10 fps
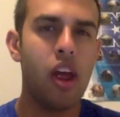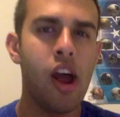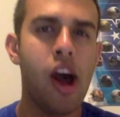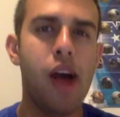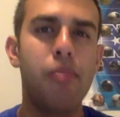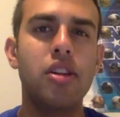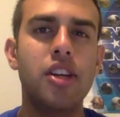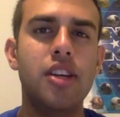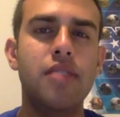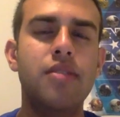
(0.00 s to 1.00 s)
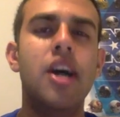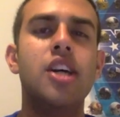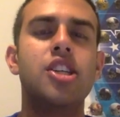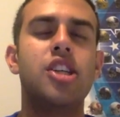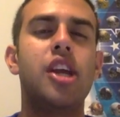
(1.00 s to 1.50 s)
I believe
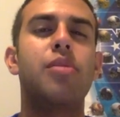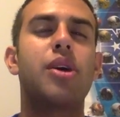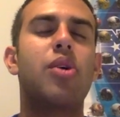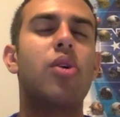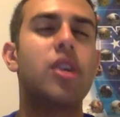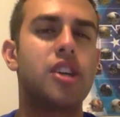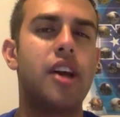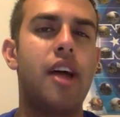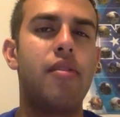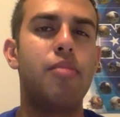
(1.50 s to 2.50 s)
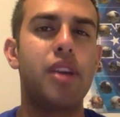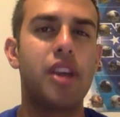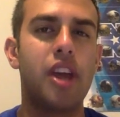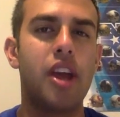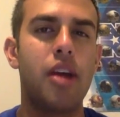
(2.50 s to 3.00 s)
Shady McCoy is going to have a big
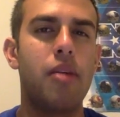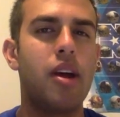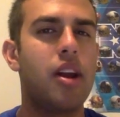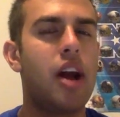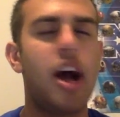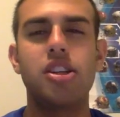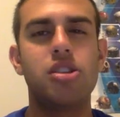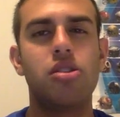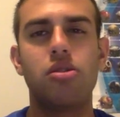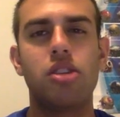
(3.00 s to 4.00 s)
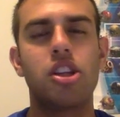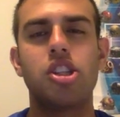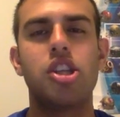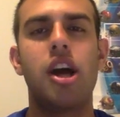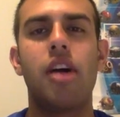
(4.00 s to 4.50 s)
game. And I just don't think the
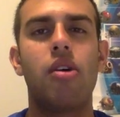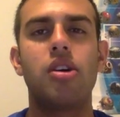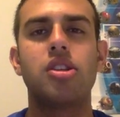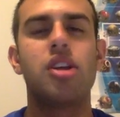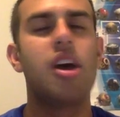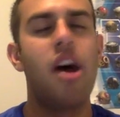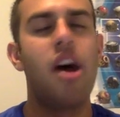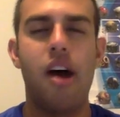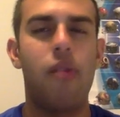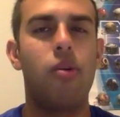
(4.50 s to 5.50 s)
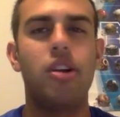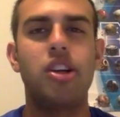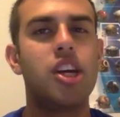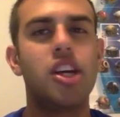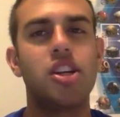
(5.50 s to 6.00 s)
Jaguars have what it
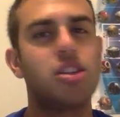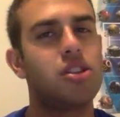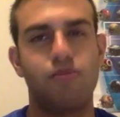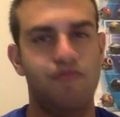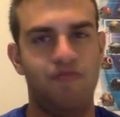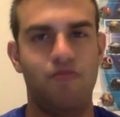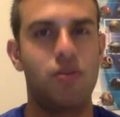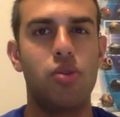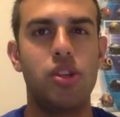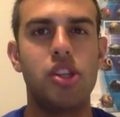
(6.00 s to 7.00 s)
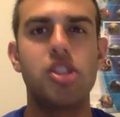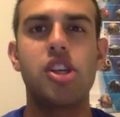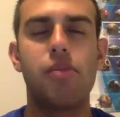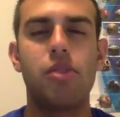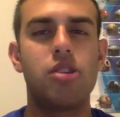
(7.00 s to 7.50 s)
takes to win this
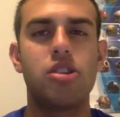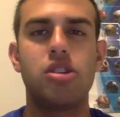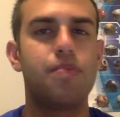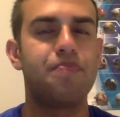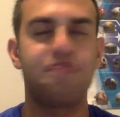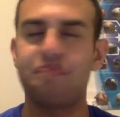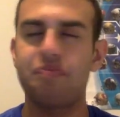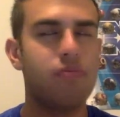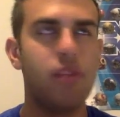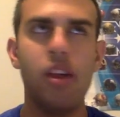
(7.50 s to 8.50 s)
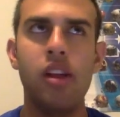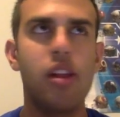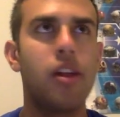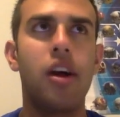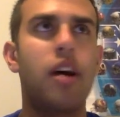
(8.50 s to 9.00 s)
game. They're just
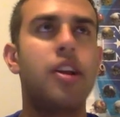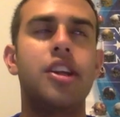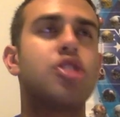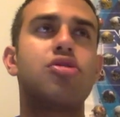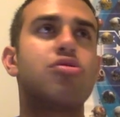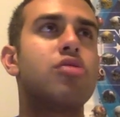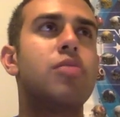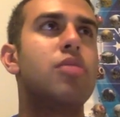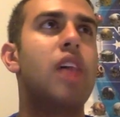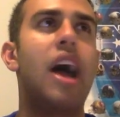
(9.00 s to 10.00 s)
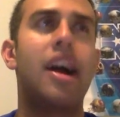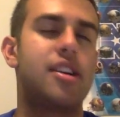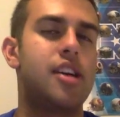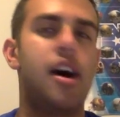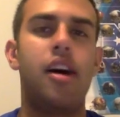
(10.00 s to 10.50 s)
an extreme lack
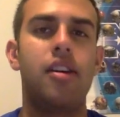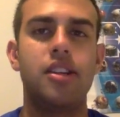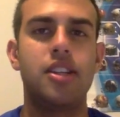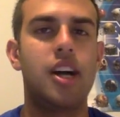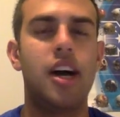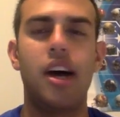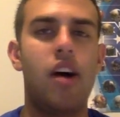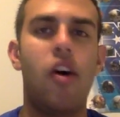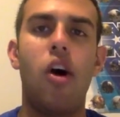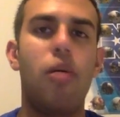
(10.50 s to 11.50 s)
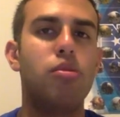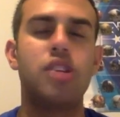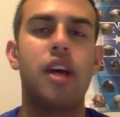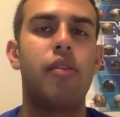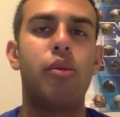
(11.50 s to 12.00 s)
of talent almost
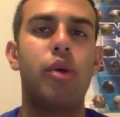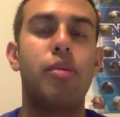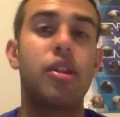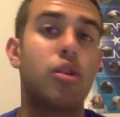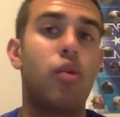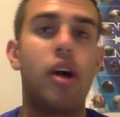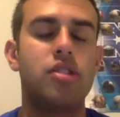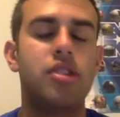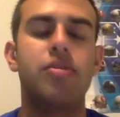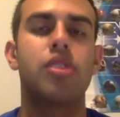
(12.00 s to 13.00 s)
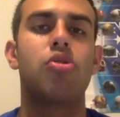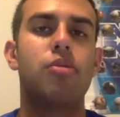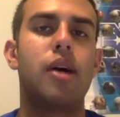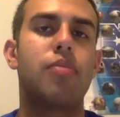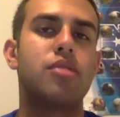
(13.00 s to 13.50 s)
everywhere but the wide receiver and
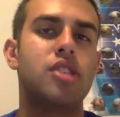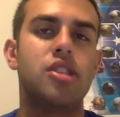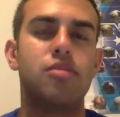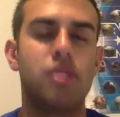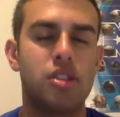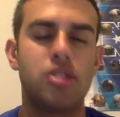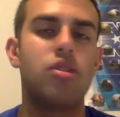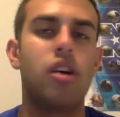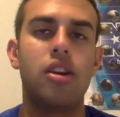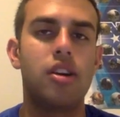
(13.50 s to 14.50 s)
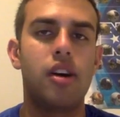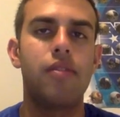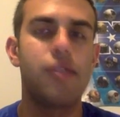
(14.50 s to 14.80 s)
quarterback position. But still not enough.